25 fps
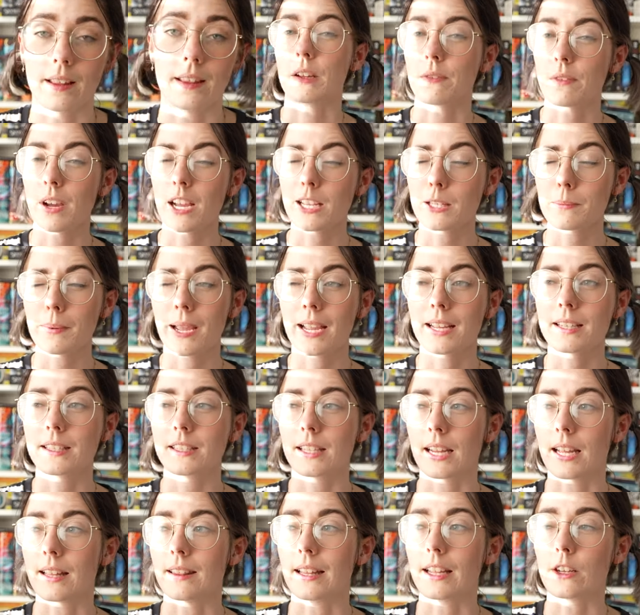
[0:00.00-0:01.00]
They're fast
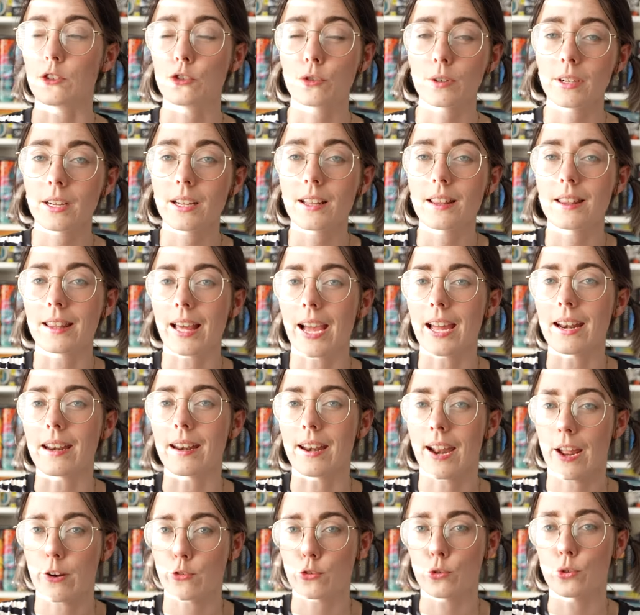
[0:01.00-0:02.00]
paced and they trigger that
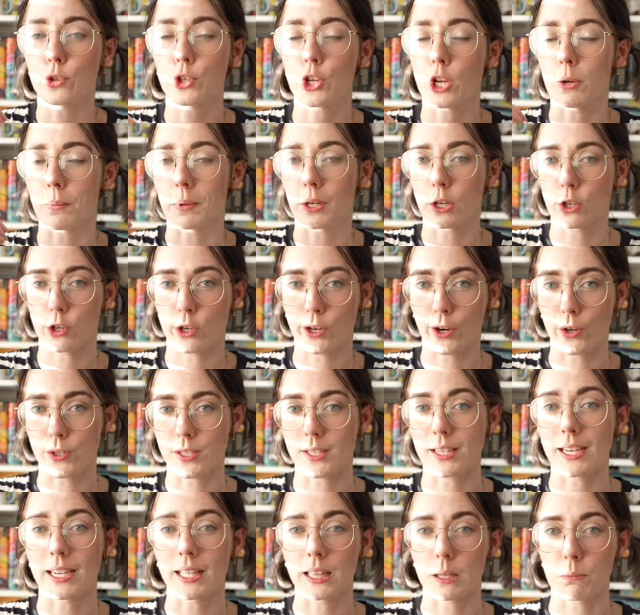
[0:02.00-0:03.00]
natural human
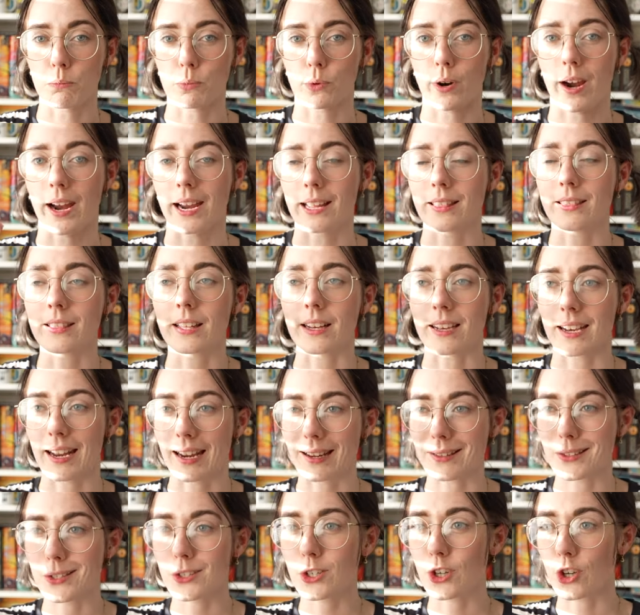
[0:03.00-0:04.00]
curiosity in the brain that
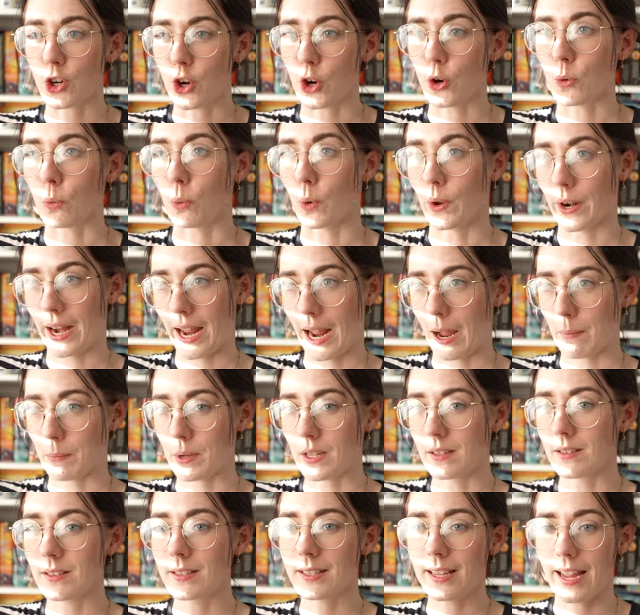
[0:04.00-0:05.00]
needs to know what
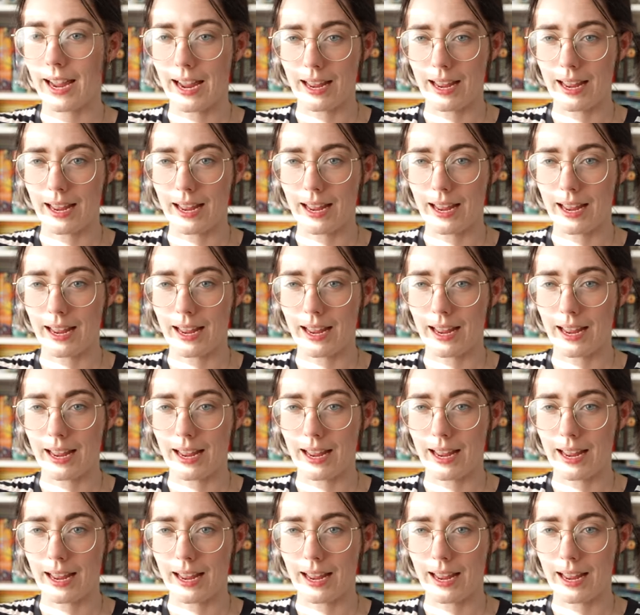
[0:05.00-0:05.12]
happens